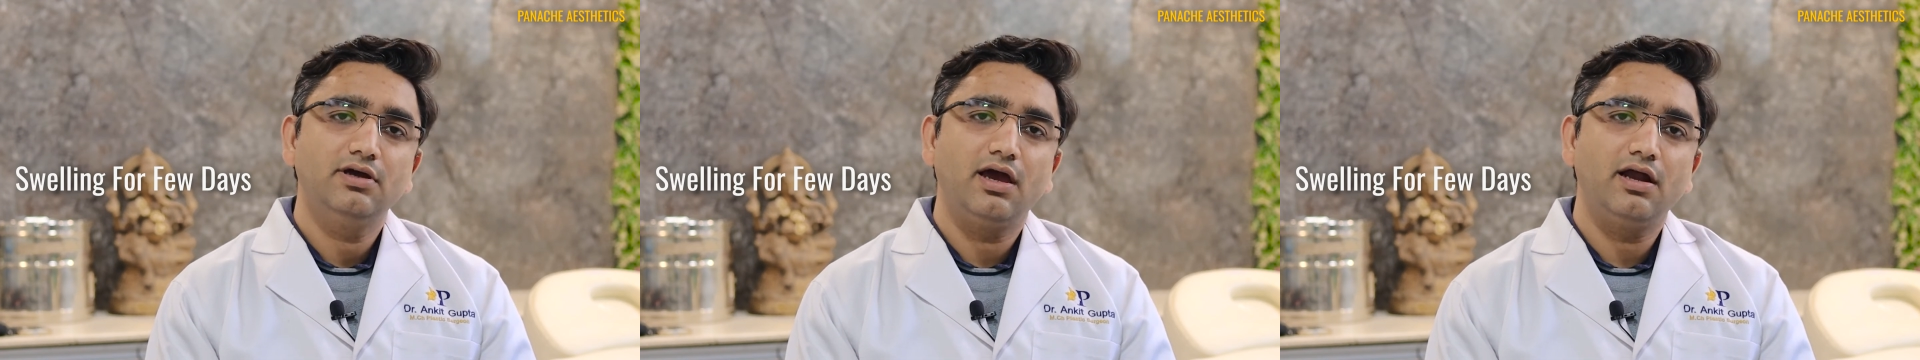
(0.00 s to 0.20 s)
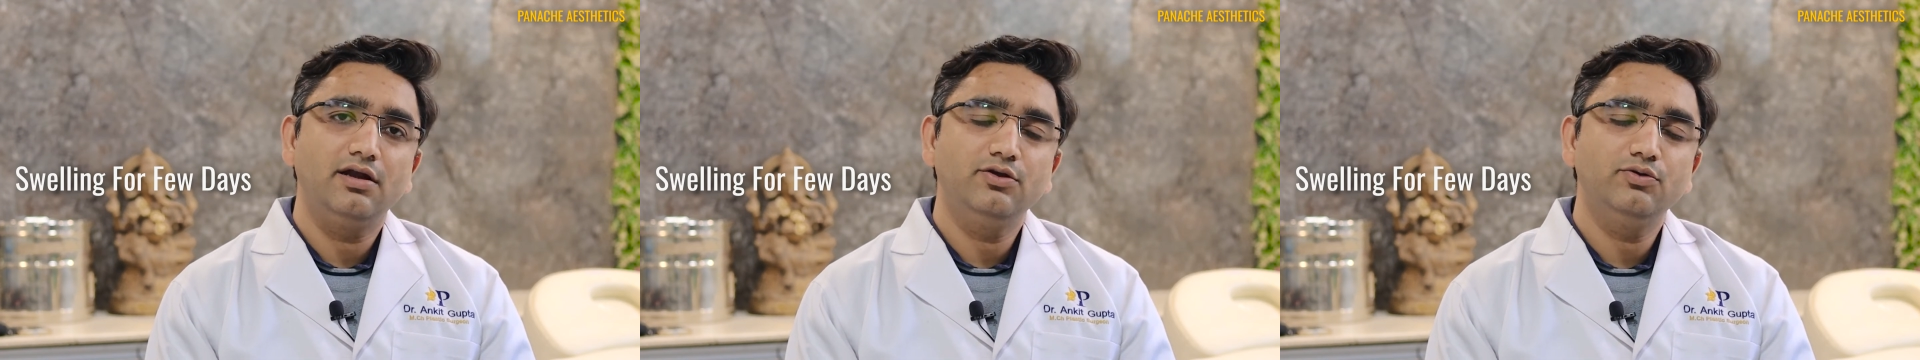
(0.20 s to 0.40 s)

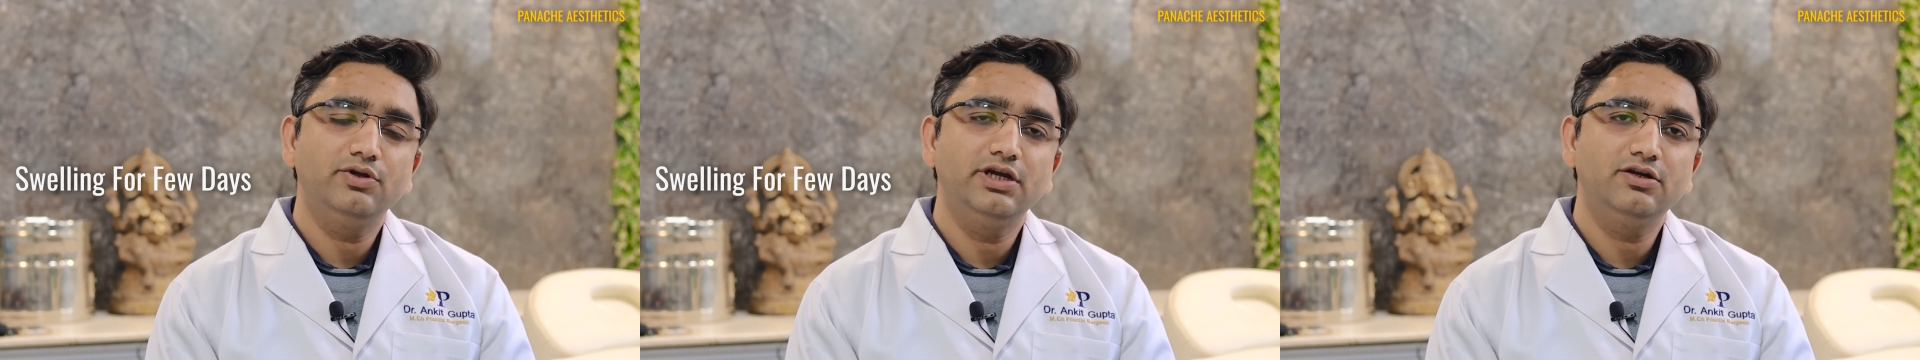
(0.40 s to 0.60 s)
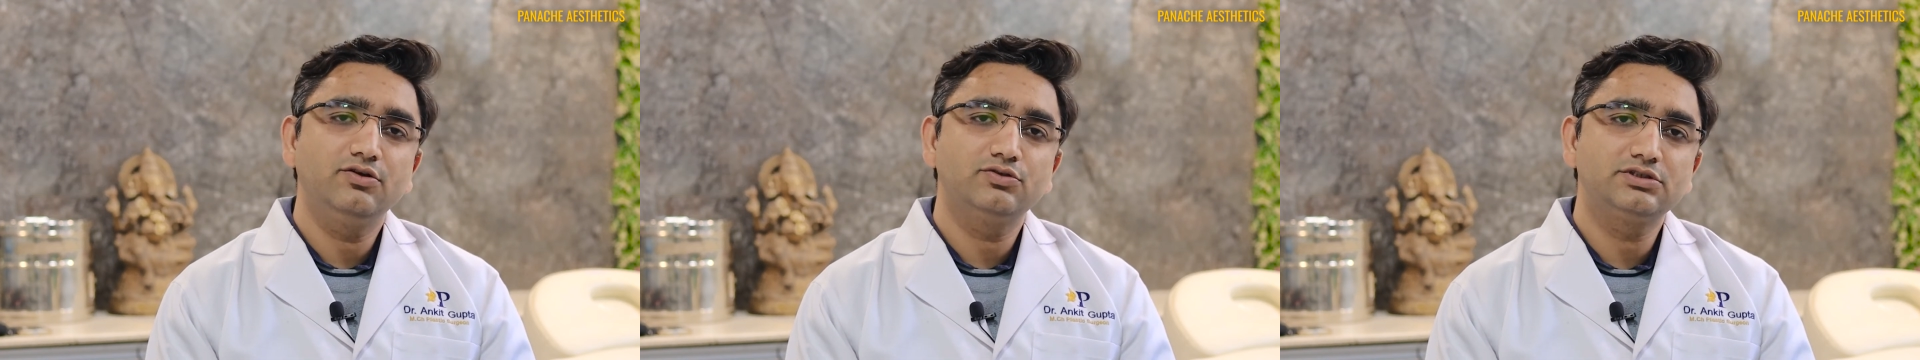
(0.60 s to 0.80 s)
And you
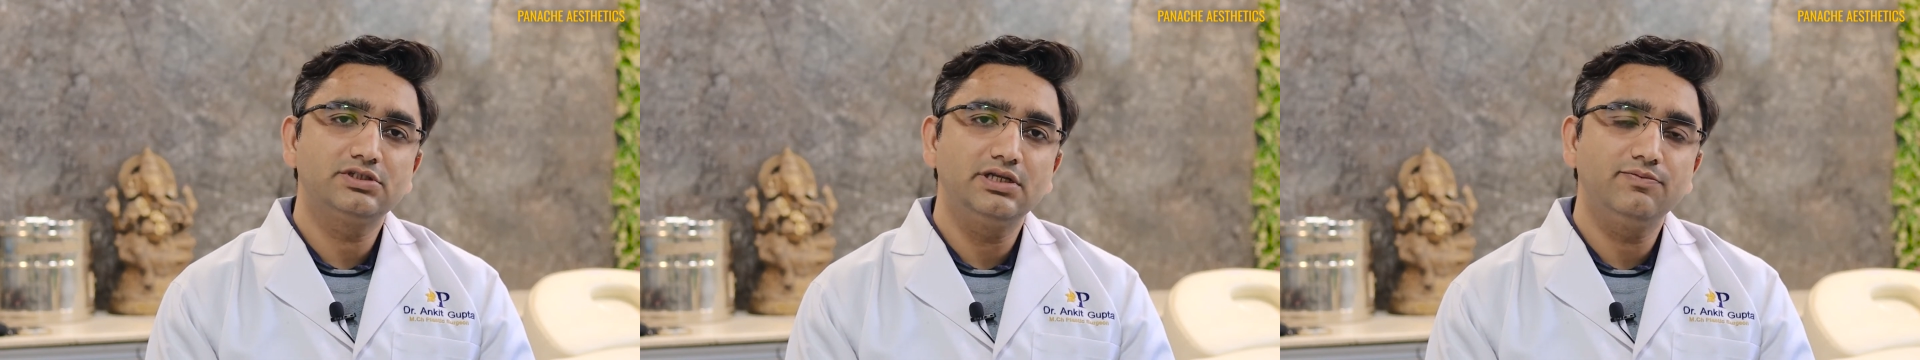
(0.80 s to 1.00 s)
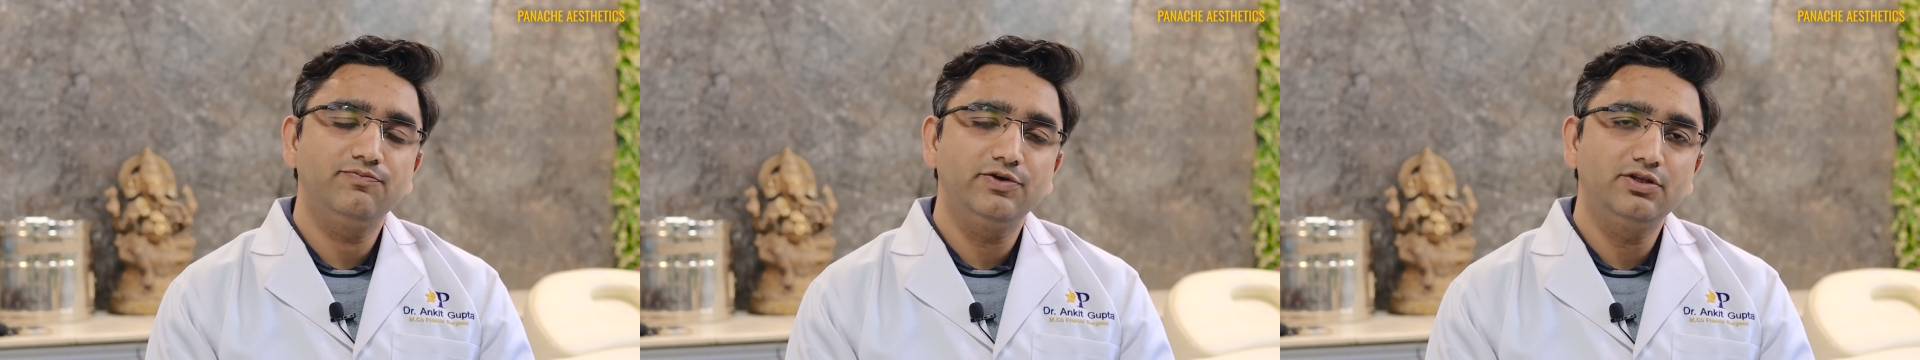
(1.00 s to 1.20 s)
need to
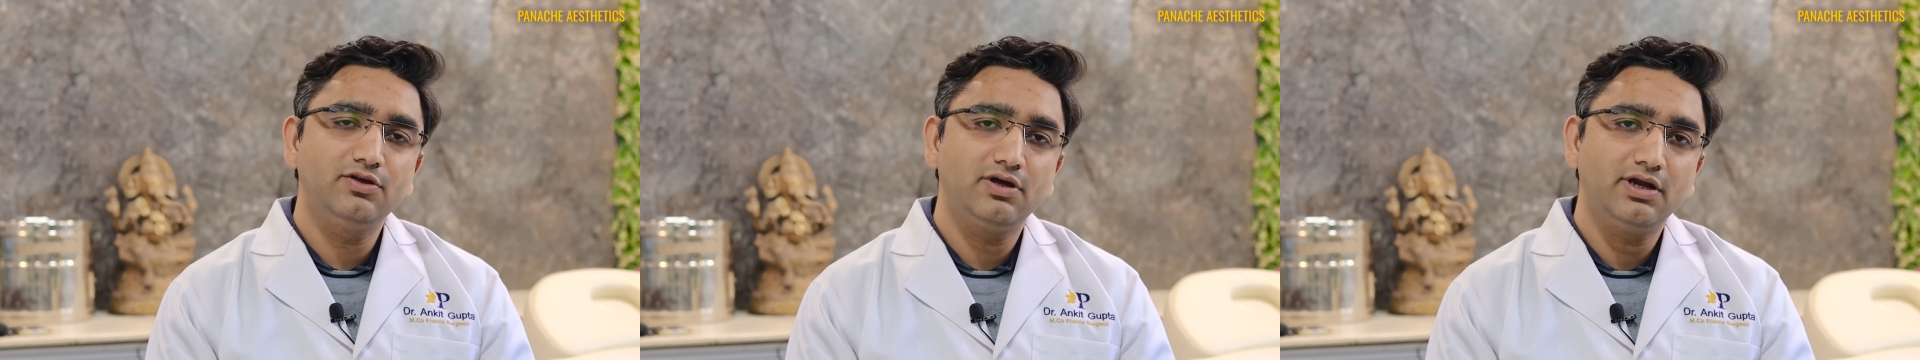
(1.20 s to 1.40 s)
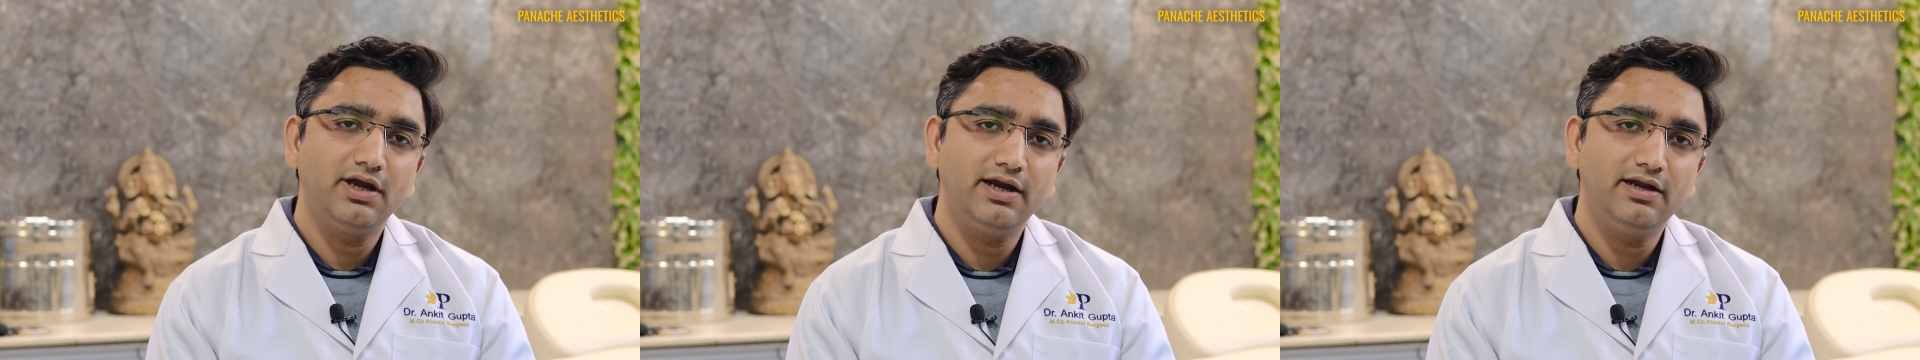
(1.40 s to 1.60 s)
sleep with
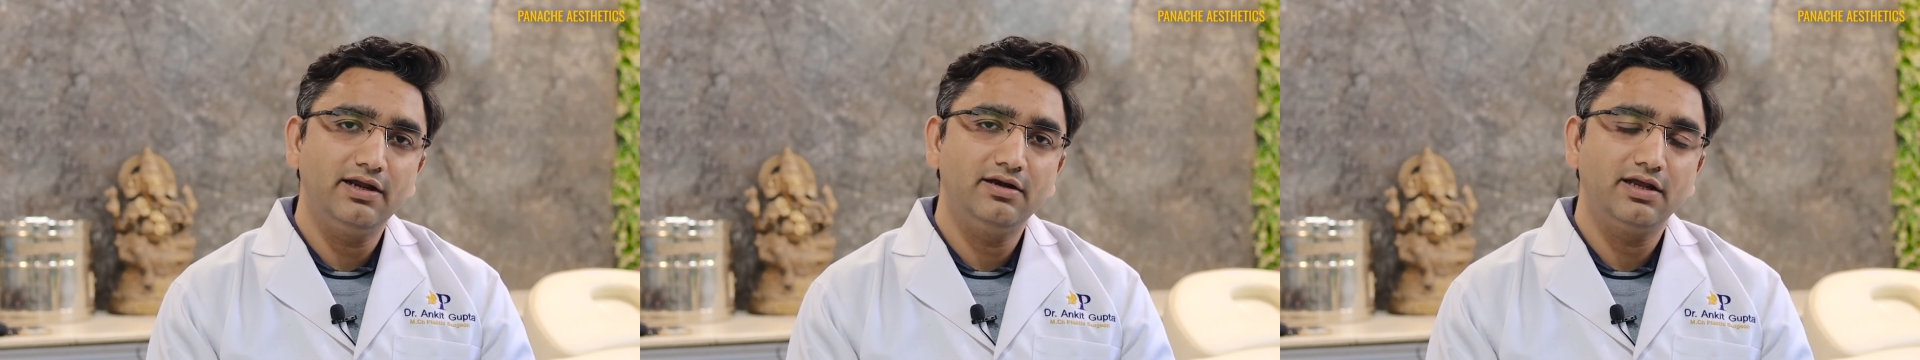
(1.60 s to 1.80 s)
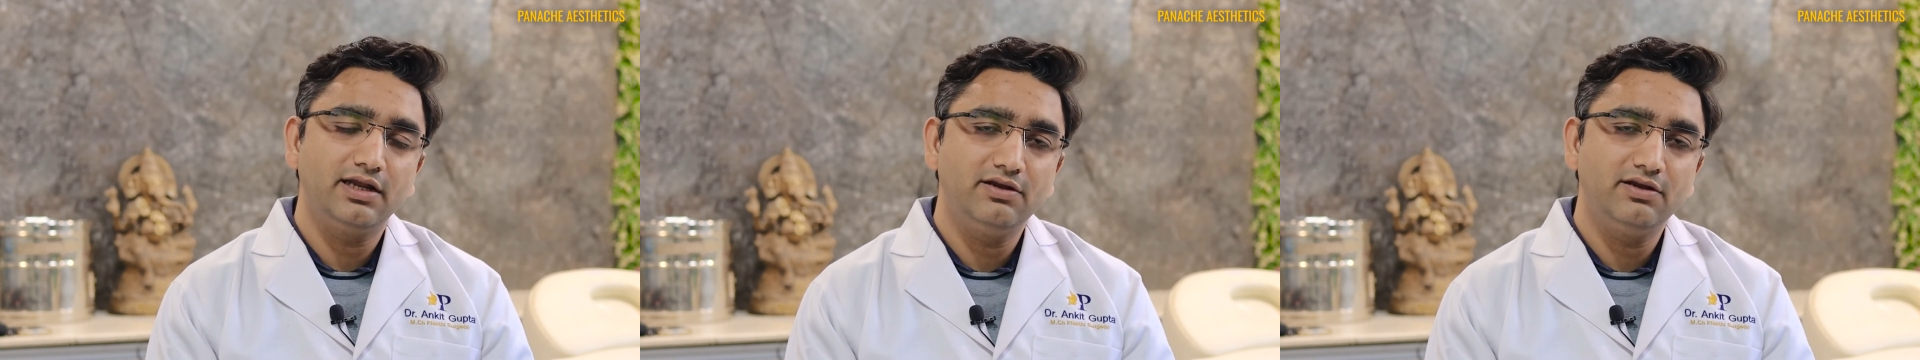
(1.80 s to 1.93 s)
your head end